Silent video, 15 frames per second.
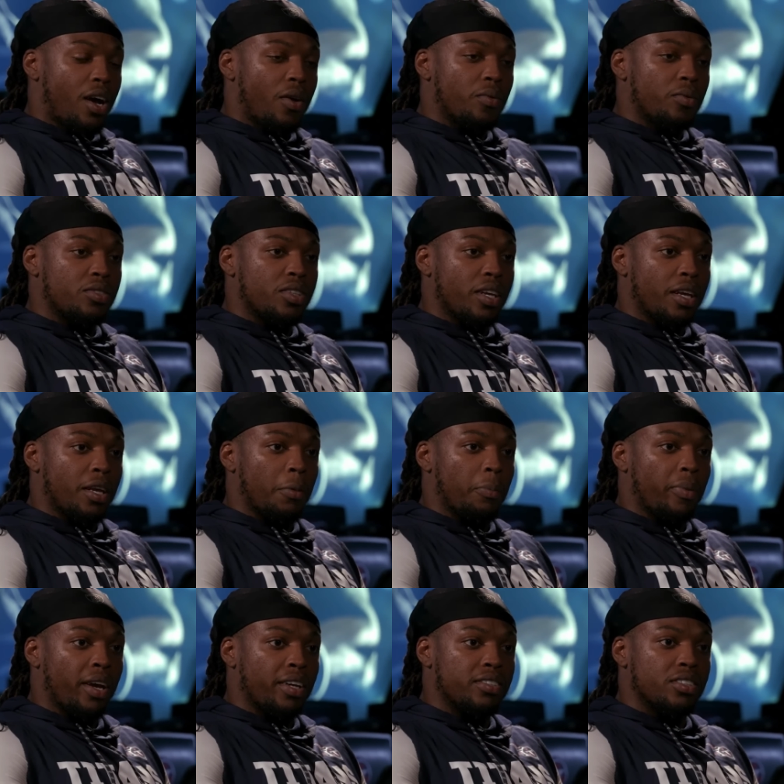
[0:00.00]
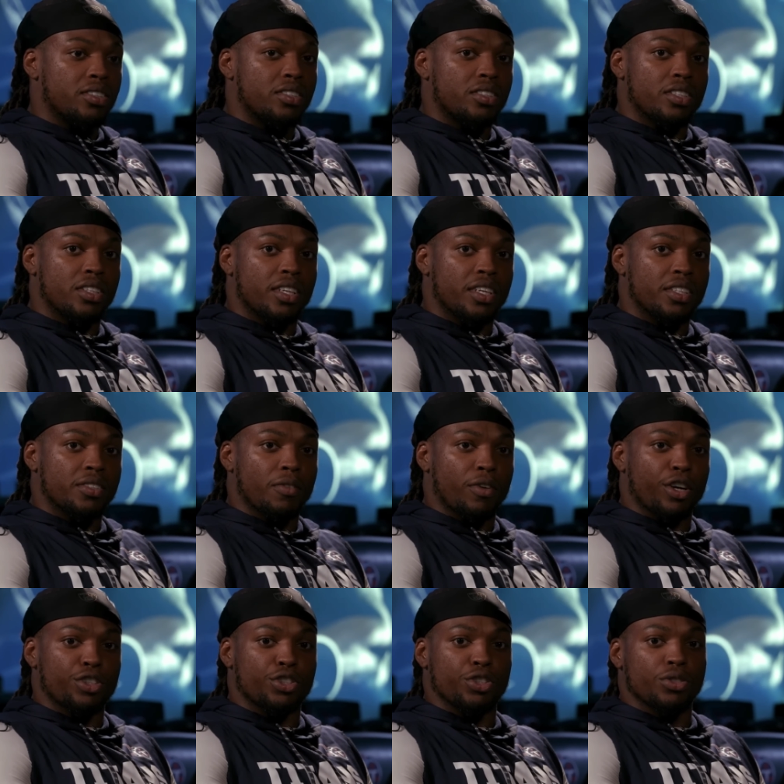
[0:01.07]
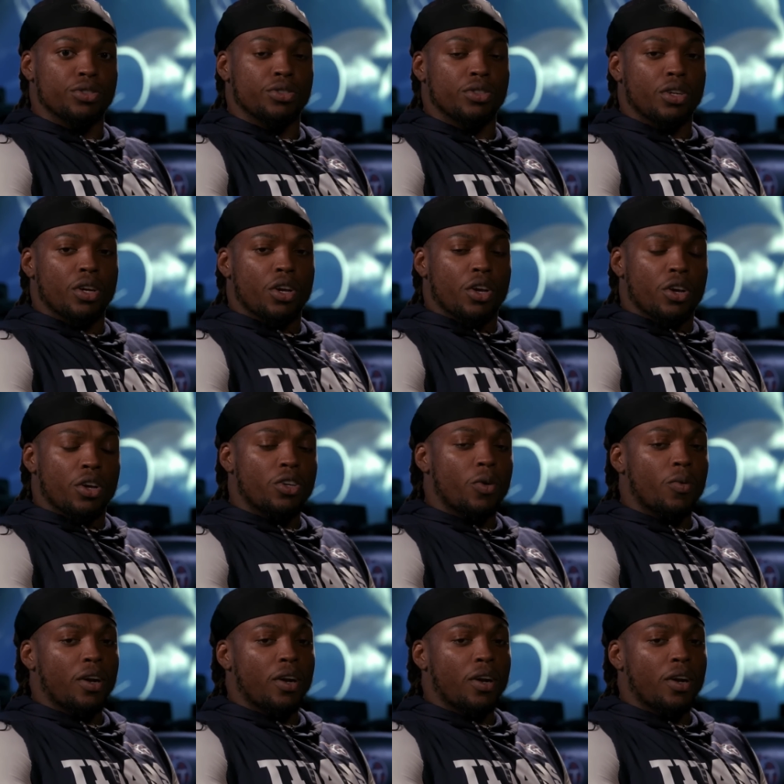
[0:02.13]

Will this change the way NFL teams look at them?